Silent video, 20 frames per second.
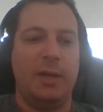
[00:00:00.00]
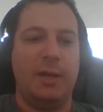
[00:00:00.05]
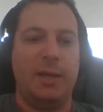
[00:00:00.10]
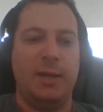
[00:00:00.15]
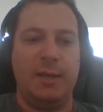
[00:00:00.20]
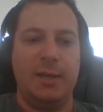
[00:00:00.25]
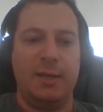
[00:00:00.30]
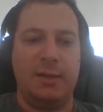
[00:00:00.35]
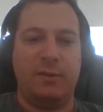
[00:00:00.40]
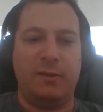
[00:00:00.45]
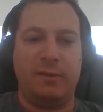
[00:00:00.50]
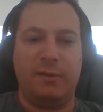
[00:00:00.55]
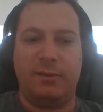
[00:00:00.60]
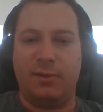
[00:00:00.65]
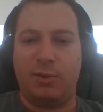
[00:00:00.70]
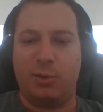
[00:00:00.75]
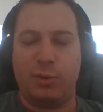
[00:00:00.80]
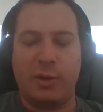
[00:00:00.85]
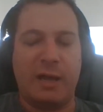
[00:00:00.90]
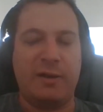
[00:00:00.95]

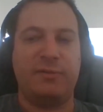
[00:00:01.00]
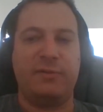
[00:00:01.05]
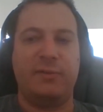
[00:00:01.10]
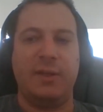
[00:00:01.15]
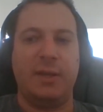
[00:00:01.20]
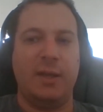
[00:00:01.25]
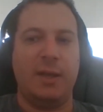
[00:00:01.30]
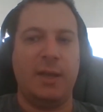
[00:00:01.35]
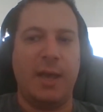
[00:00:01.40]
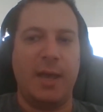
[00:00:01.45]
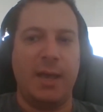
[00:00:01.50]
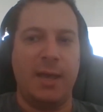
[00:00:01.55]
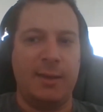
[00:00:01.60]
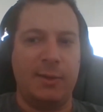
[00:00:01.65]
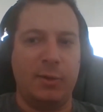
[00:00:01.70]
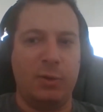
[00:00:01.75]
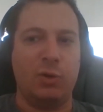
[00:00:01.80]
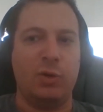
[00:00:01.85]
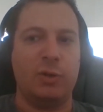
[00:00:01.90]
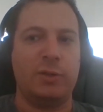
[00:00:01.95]
It's crafting a
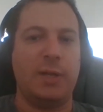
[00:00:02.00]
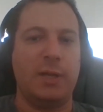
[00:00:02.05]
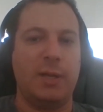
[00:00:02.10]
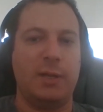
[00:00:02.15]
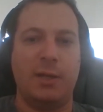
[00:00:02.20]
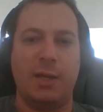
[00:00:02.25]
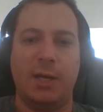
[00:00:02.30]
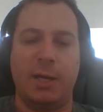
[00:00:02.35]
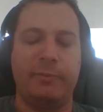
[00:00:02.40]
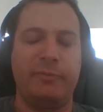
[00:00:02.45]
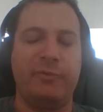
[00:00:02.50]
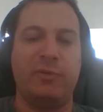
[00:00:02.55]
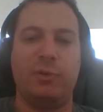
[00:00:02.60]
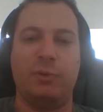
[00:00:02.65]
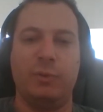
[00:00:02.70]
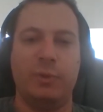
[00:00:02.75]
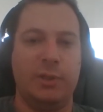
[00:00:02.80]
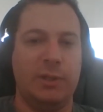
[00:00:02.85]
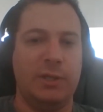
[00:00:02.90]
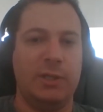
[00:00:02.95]
good and
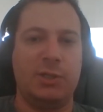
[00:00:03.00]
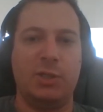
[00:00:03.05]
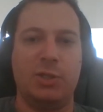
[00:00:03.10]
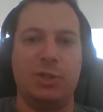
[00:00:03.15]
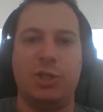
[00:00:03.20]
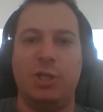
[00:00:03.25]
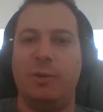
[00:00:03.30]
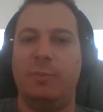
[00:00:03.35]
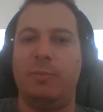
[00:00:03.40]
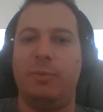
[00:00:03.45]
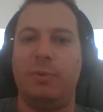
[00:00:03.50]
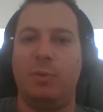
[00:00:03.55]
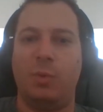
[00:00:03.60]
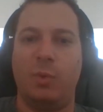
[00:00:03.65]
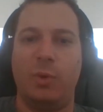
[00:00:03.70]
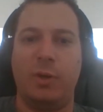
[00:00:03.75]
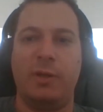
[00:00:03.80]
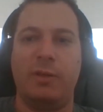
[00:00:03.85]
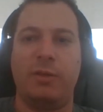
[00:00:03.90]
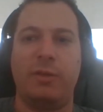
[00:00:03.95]
helpful relationship
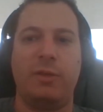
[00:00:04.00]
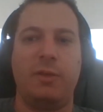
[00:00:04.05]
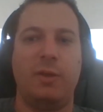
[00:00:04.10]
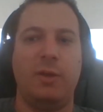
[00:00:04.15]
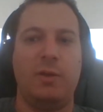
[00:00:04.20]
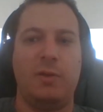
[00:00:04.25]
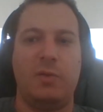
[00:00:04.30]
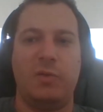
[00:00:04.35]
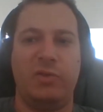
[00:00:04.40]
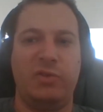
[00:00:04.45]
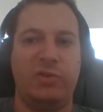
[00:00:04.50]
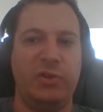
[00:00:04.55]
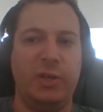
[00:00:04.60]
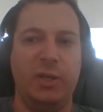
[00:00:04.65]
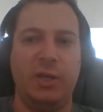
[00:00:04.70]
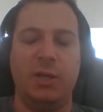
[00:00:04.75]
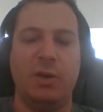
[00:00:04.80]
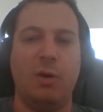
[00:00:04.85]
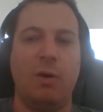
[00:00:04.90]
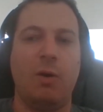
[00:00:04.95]
with the
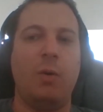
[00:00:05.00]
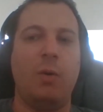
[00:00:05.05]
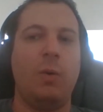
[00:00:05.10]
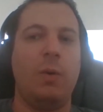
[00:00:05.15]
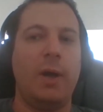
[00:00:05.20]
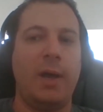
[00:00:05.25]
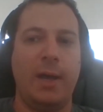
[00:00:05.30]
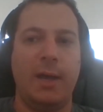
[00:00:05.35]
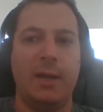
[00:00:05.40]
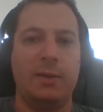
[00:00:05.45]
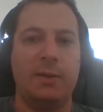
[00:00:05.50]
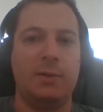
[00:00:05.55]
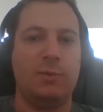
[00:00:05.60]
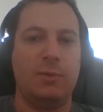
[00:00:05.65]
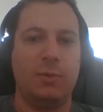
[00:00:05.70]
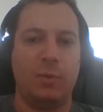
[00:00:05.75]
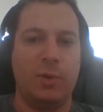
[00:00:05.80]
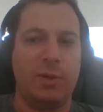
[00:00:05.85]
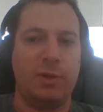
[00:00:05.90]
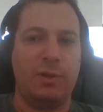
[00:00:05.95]
CEO
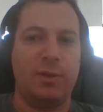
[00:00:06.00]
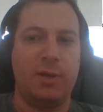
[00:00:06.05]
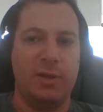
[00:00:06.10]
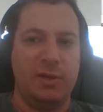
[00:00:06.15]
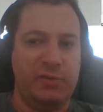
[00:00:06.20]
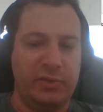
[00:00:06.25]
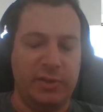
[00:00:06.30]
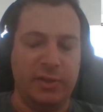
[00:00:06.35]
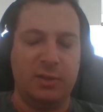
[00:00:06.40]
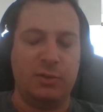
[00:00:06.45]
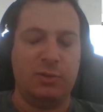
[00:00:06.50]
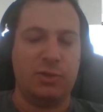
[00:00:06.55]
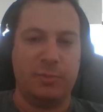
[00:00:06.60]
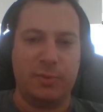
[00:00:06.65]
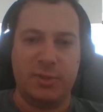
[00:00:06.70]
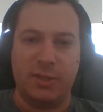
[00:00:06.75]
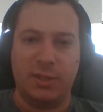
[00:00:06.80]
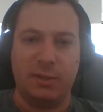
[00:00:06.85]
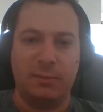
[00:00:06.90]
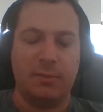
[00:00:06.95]
and with his
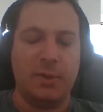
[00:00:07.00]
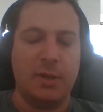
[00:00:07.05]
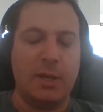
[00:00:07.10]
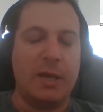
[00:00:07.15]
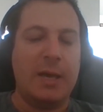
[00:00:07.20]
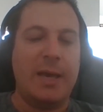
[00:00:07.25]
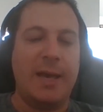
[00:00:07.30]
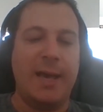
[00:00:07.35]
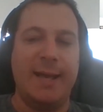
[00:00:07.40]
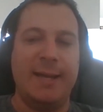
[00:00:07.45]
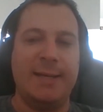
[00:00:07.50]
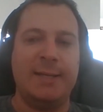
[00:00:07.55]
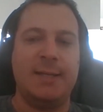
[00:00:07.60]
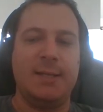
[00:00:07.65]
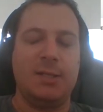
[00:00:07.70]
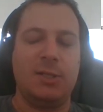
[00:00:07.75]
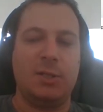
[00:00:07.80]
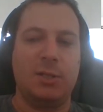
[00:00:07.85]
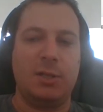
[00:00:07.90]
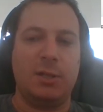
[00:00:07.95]
leadership team.
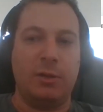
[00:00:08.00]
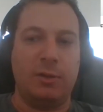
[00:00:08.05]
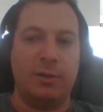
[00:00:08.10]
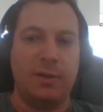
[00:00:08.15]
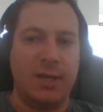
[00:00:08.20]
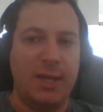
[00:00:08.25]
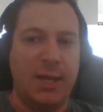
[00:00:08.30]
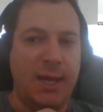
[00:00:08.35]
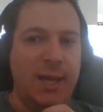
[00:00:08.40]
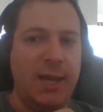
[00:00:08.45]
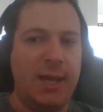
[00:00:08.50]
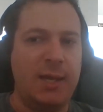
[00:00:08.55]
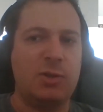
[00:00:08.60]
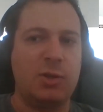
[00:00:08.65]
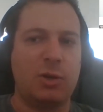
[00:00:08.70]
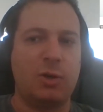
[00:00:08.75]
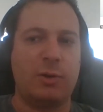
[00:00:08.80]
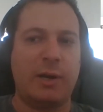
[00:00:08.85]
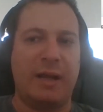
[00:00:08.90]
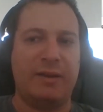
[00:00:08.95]
And the key
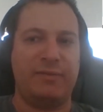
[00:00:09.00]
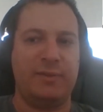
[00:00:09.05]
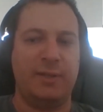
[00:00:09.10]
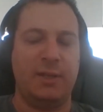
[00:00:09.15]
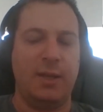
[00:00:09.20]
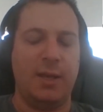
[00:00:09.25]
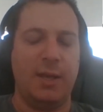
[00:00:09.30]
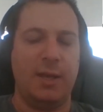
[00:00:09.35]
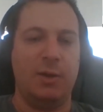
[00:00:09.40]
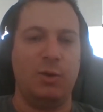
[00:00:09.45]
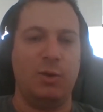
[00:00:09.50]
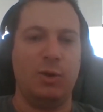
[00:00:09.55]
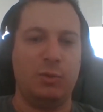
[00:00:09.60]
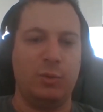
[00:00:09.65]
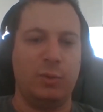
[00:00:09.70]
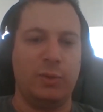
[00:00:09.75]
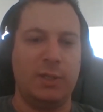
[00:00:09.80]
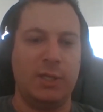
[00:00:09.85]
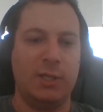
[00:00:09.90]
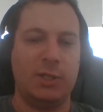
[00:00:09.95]
to crafting a
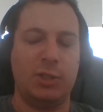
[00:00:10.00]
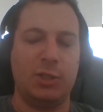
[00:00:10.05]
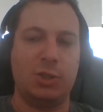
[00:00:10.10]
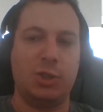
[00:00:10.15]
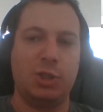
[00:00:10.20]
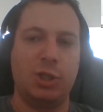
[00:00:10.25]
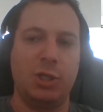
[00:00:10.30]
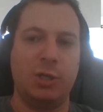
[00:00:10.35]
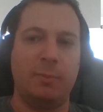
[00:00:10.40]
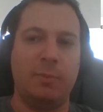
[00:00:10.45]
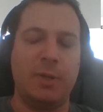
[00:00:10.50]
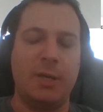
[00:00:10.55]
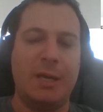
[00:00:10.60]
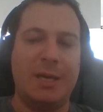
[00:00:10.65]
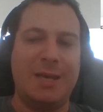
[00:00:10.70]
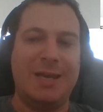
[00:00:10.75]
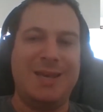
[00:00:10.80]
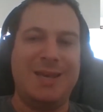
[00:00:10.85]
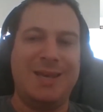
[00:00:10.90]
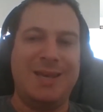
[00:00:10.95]
good relationship
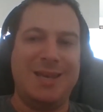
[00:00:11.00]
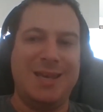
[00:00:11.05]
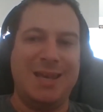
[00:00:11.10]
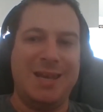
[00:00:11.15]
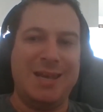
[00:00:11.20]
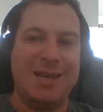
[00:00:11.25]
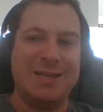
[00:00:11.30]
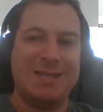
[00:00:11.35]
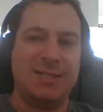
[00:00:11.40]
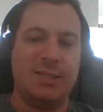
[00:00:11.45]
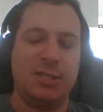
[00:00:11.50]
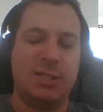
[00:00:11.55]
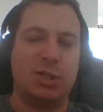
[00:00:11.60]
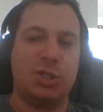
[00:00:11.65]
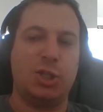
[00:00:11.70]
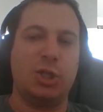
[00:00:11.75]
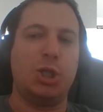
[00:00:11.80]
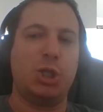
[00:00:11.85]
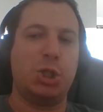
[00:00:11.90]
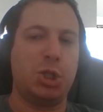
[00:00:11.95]
is
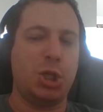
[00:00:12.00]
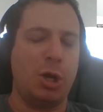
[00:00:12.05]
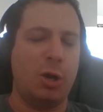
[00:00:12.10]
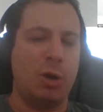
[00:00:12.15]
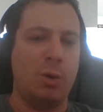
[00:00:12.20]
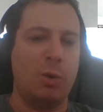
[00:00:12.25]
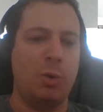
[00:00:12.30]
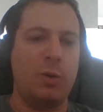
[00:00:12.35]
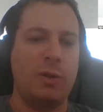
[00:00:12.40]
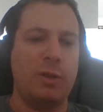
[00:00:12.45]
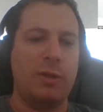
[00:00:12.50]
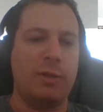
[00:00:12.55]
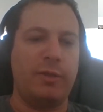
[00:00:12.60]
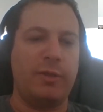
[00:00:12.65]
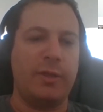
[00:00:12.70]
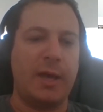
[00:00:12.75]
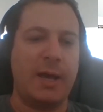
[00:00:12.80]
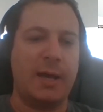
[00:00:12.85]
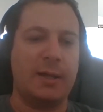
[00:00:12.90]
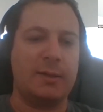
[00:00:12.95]
to show
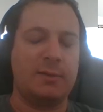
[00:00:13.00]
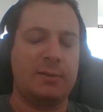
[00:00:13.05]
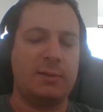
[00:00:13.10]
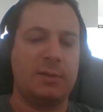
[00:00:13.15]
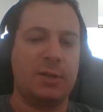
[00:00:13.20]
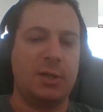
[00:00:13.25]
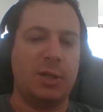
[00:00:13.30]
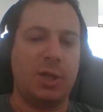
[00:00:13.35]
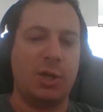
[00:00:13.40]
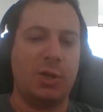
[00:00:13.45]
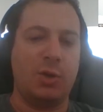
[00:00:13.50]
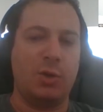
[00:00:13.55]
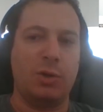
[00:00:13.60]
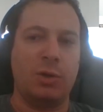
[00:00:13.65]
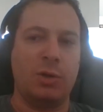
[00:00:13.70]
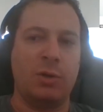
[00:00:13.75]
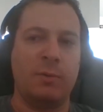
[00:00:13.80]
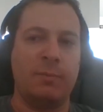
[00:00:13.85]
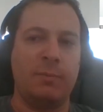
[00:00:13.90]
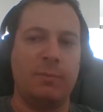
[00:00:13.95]
that
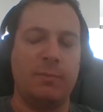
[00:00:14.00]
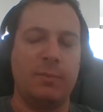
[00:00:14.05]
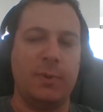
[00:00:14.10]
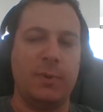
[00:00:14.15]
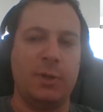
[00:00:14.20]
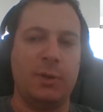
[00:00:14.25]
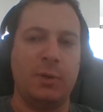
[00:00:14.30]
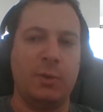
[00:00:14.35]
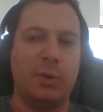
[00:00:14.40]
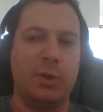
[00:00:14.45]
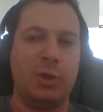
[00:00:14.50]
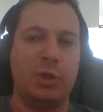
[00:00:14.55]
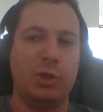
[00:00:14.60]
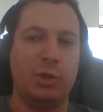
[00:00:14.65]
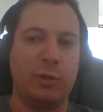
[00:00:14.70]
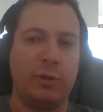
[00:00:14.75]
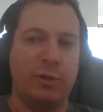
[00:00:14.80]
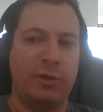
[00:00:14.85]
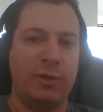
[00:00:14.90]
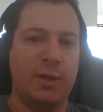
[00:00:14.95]
you're you know
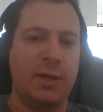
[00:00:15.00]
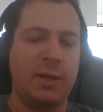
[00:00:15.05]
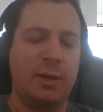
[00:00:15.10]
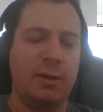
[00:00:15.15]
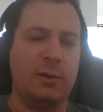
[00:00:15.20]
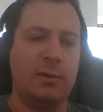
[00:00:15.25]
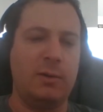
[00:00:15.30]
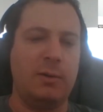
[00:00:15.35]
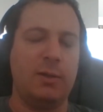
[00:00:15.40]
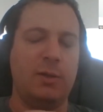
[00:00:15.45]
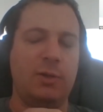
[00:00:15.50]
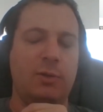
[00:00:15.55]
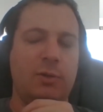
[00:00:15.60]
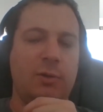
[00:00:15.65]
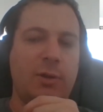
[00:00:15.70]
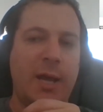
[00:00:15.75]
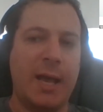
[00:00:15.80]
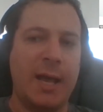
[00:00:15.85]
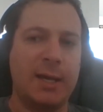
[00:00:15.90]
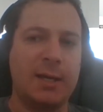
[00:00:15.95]
you're there
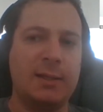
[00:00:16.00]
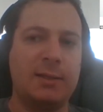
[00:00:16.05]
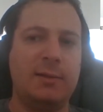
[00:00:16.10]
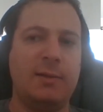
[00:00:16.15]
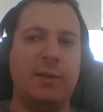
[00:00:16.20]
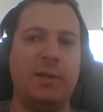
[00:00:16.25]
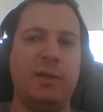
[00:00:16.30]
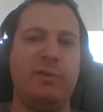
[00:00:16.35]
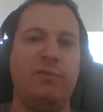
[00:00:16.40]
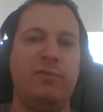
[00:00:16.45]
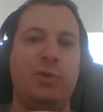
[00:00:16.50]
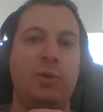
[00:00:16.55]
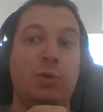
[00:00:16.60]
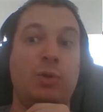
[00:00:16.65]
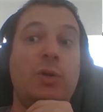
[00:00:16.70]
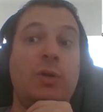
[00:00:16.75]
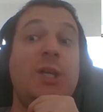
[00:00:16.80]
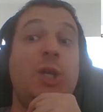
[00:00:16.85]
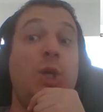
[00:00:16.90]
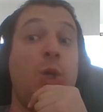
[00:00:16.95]
you're active
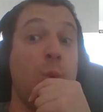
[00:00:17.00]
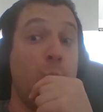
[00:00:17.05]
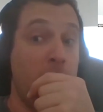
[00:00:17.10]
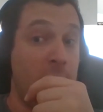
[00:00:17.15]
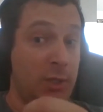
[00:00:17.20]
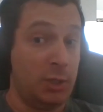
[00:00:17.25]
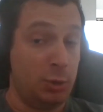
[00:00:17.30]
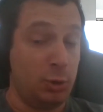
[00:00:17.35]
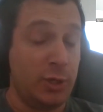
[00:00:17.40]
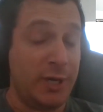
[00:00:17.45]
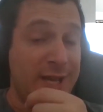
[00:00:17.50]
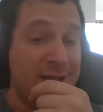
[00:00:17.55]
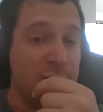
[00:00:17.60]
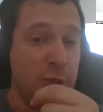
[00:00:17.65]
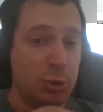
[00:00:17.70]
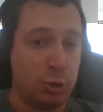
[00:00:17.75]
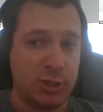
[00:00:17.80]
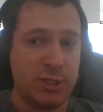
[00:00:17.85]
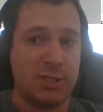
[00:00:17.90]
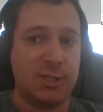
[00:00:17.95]
you're you, are you are
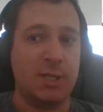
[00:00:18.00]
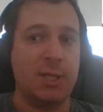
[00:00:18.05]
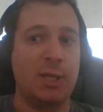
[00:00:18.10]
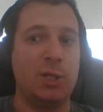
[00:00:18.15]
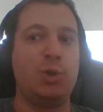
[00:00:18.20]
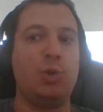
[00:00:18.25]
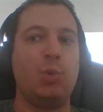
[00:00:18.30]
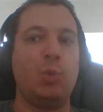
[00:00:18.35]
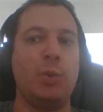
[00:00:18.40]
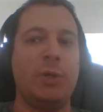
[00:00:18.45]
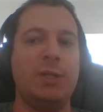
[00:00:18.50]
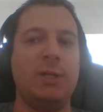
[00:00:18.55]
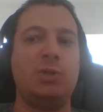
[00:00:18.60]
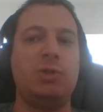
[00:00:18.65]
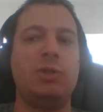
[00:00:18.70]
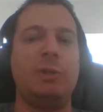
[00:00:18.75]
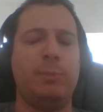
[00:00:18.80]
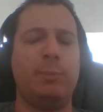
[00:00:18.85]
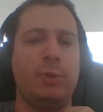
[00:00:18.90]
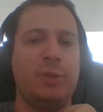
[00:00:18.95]
interested you're
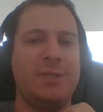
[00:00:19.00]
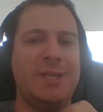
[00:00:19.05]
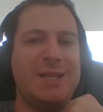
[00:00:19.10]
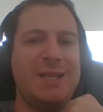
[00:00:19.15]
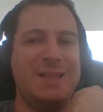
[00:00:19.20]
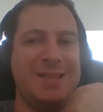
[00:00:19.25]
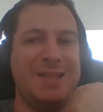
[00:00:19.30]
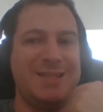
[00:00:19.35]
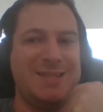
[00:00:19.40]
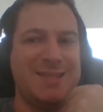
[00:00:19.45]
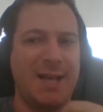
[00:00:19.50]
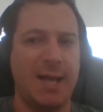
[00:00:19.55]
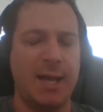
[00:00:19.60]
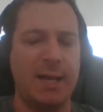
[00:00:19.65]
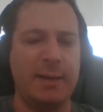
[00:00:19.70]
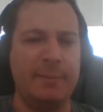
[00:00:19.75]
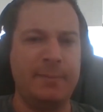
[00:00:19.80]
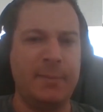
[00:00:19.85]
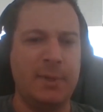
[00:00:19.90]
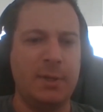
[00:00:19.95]
willing to put in the
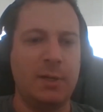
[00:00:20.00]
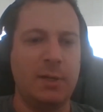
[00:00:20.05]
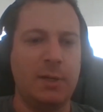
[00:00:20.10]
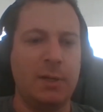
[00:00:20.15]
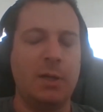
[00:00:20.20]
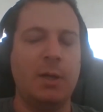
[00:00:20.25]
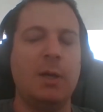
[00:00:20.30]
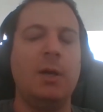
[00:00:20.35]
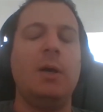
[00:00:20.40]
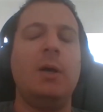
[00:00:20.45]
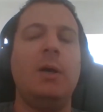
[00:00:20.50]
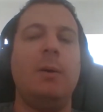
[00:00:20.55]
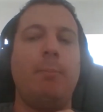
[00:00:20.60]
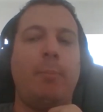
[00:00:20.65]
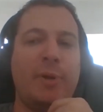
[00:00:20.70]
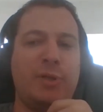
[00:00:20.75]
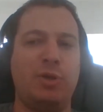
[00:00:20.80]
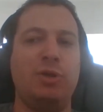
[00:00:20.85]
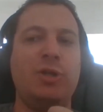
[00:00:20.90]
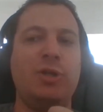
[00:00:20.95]
time
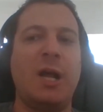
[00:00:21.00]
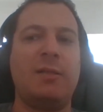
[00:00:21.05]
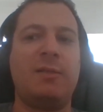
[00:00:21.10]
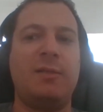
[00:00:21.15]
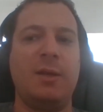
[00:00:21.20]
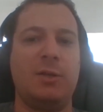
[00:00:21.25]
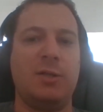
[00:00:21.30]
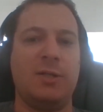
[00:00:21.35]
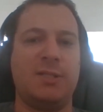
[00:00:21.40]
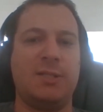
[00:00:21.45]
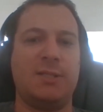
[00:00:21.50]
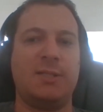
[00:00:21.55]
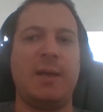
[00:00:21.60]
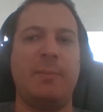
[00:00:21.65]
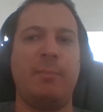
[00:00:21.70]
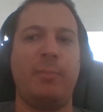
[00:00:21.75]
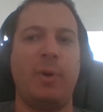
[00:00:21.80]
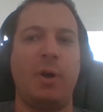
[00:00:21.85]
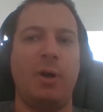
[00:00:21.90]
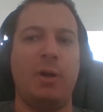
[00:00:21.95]
but you're right. not there to
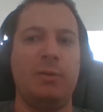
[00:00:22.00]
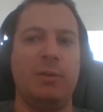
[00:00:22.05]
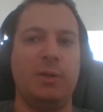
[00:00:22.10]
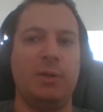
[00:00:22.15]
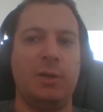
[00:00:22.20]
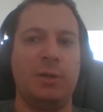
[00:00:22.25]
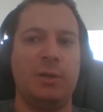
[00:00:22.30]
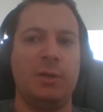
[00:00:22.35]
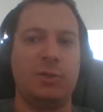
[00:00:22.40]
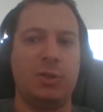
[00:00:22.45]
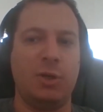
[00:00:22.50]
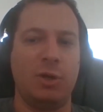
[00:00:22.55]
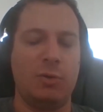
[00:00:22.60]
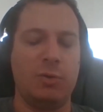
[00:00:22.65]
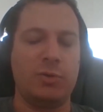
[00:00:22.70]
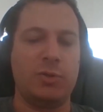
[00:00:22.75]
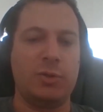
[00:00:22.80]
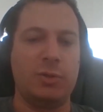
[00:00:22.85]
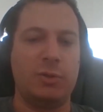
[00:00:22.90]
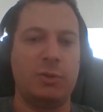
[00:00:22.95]
step on their
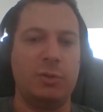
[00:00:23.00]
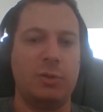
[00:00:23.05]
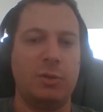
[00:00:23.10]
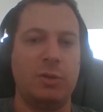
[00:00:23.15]
toes